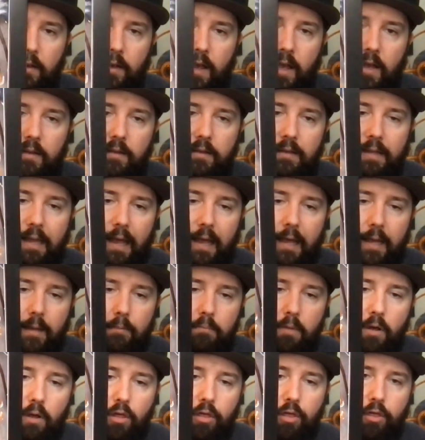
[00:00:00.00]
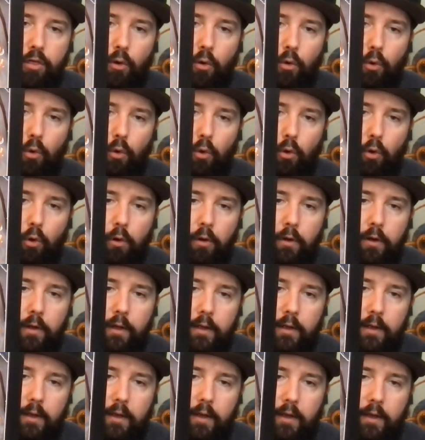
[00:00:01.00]
Endgame Thor,
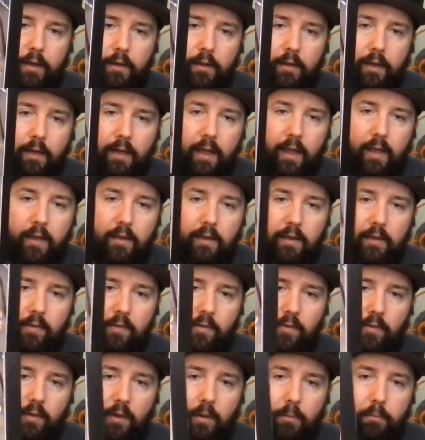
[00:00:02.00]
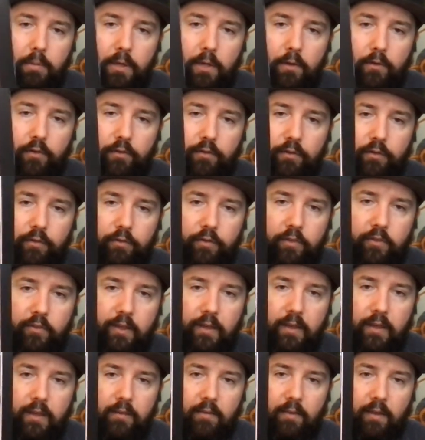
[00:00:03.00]
in again his uh, beautiful
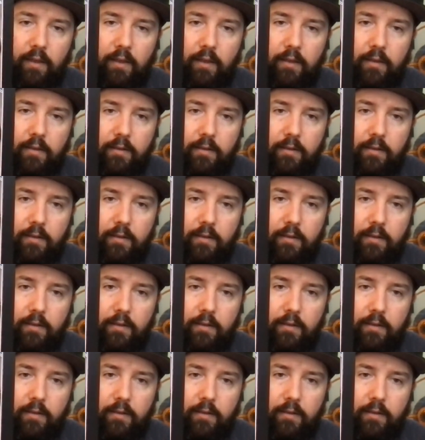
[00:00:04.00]
physique there.